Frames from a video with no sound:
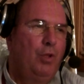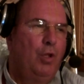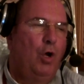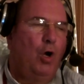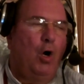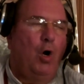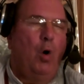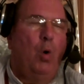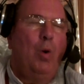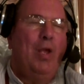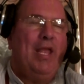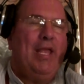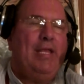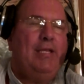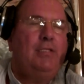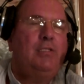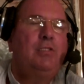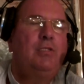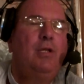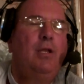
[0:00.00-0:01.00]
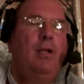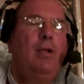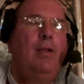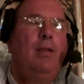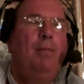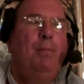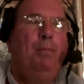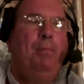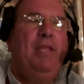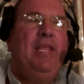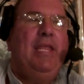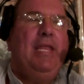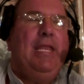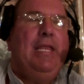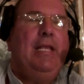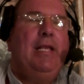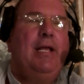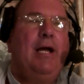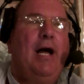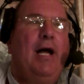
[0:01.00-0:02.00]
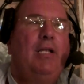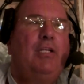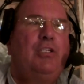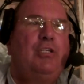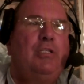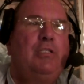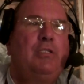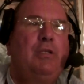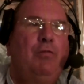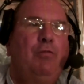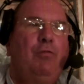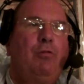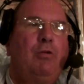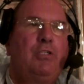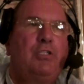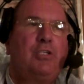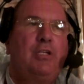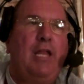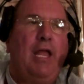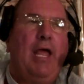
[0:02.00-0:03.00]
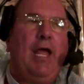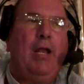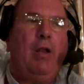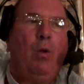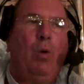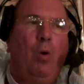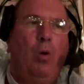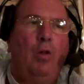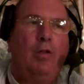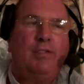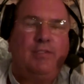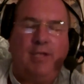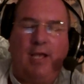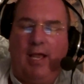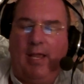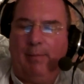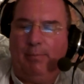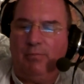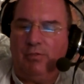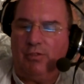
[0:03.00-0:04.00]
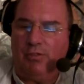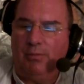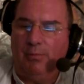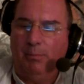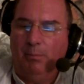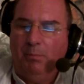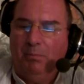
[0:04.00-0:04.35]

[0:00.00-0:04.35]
Always being conscious of Krishna at all times.